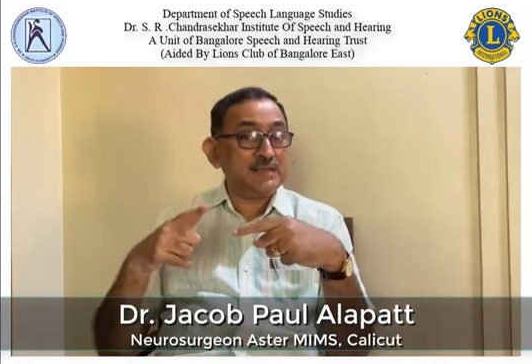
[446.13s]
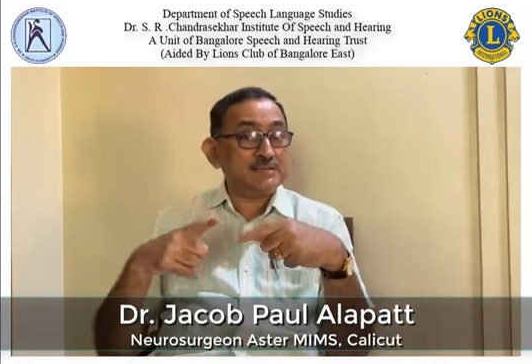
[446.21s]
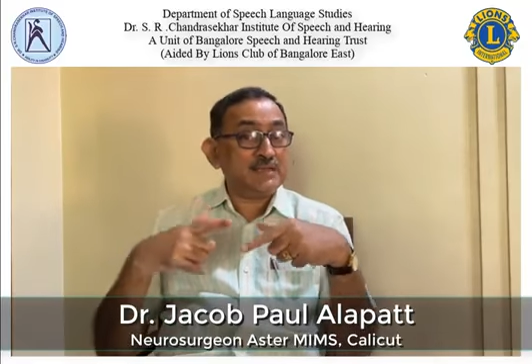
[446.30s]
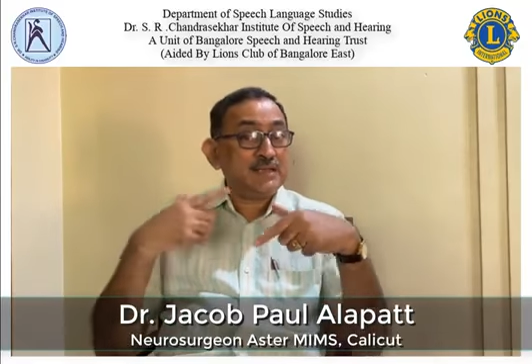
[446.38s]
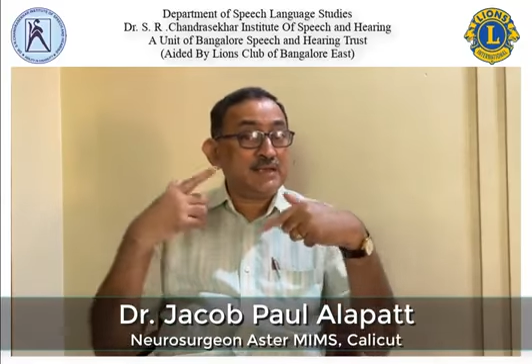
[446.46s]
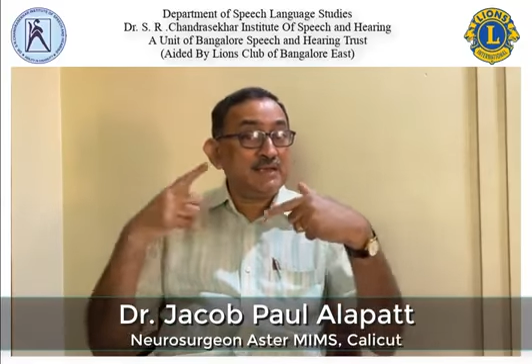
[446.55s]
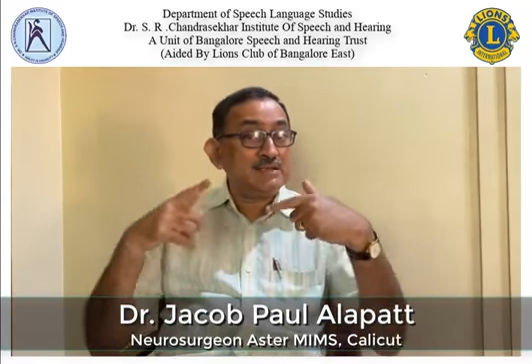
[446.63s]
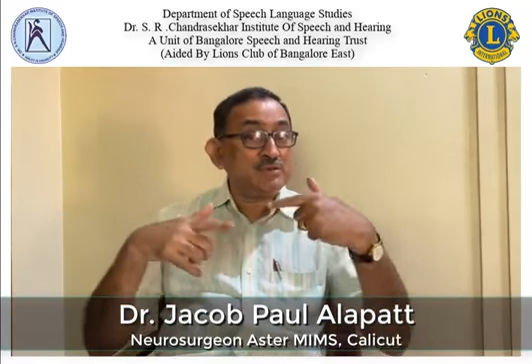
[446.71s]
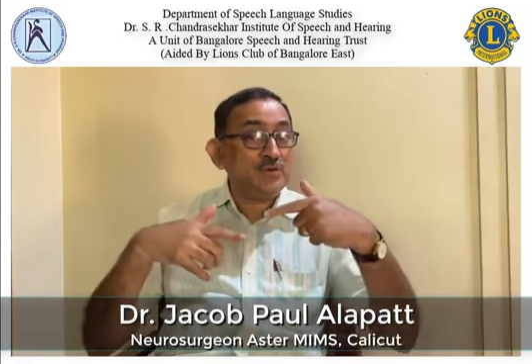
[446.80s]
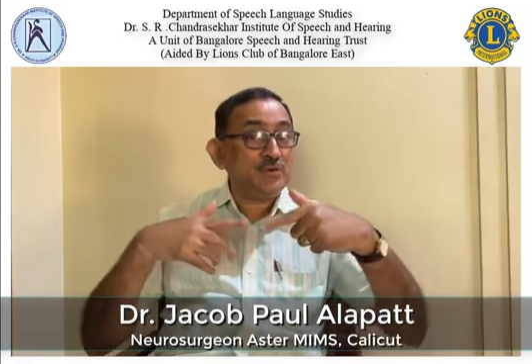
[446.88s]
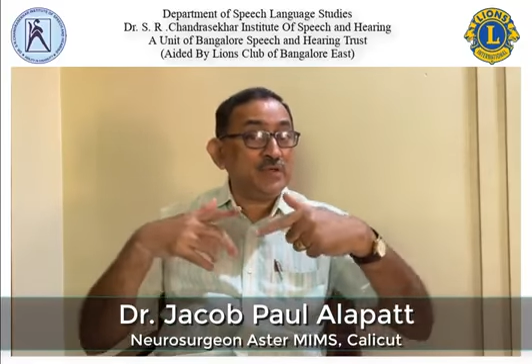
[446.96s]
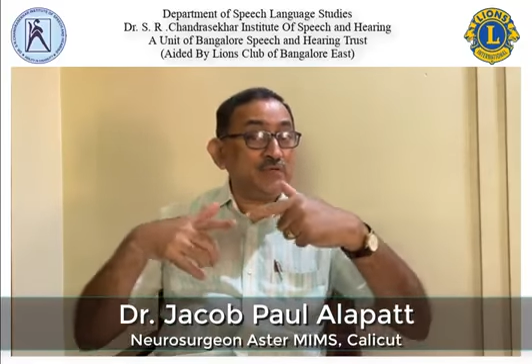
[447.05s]
Cyclists
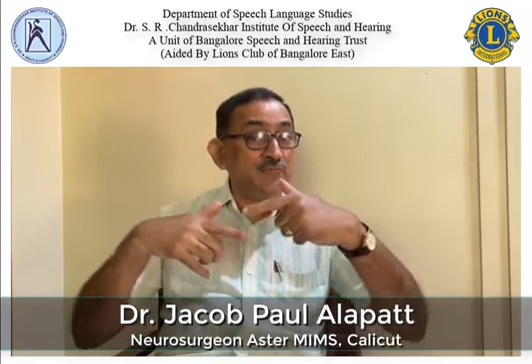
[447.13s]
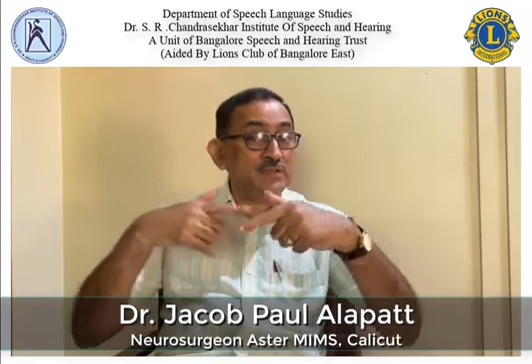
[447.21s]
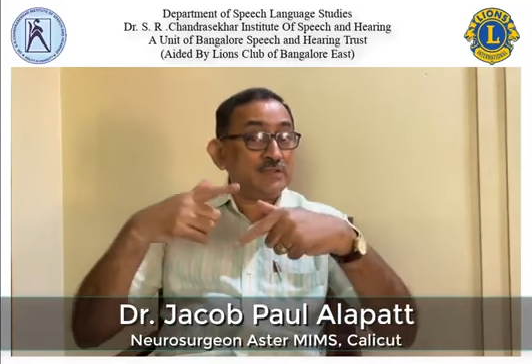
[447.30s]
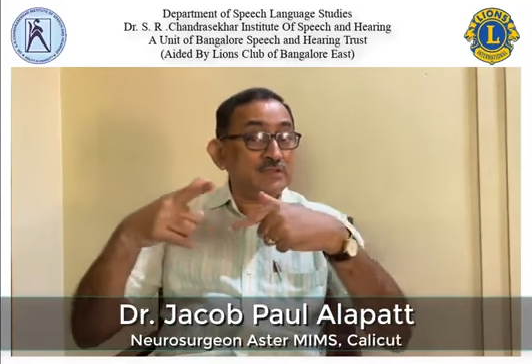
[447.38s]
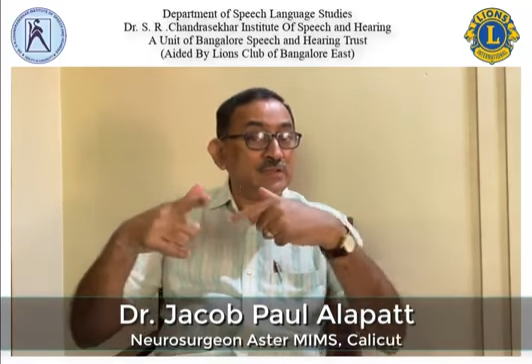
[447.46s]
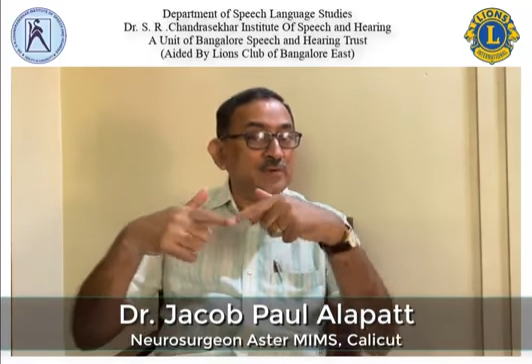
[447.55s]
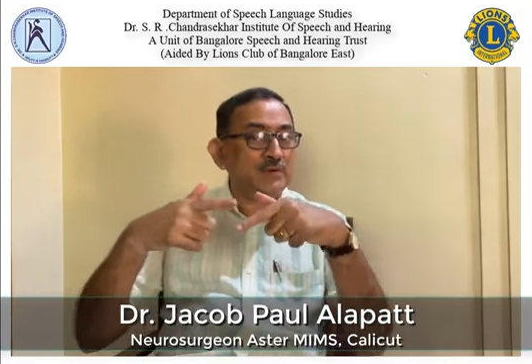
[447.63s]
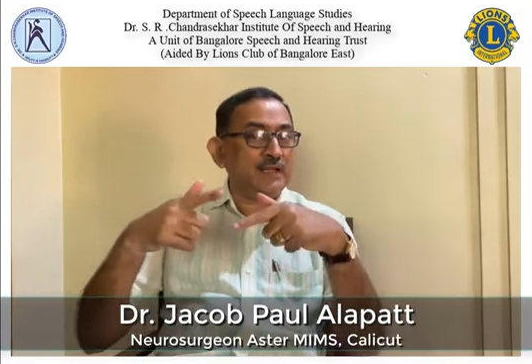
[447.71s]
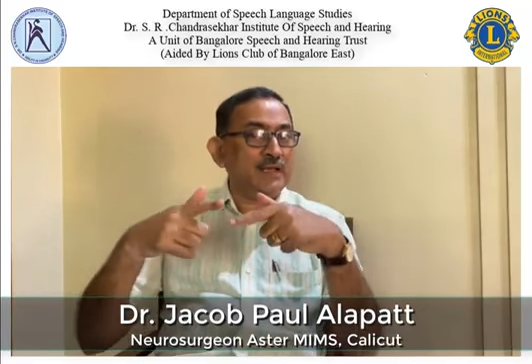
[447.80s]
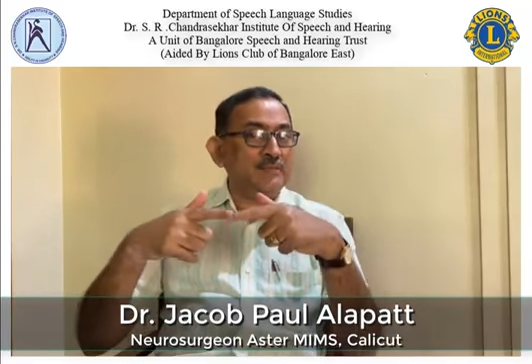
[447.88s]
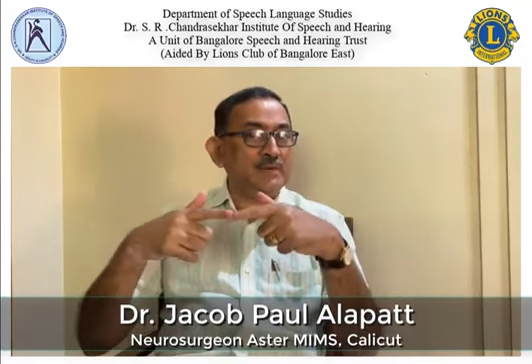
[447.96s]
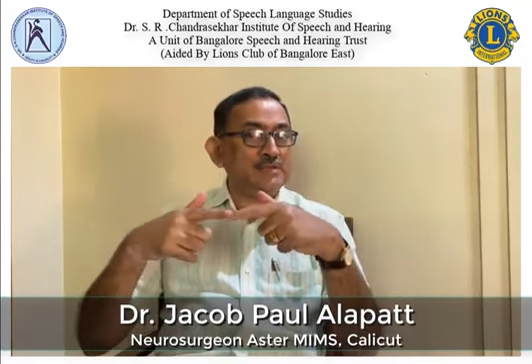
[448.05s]
going without
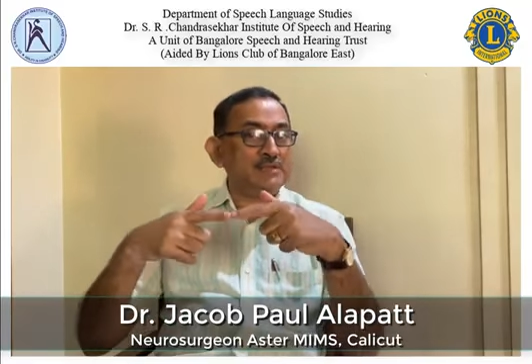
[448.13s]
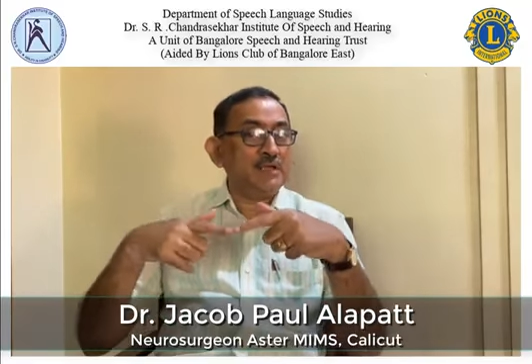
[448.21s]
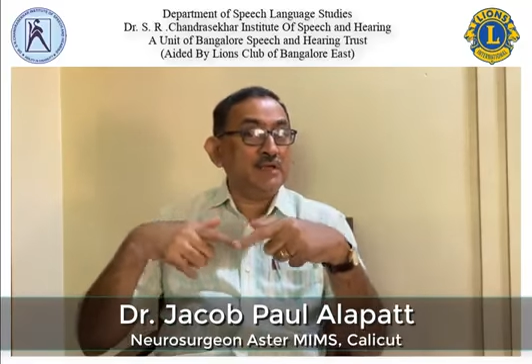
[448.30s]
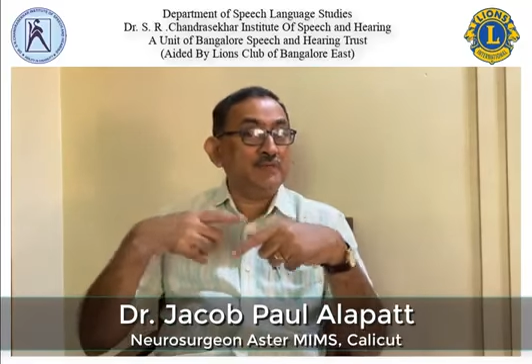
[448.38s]
helmets,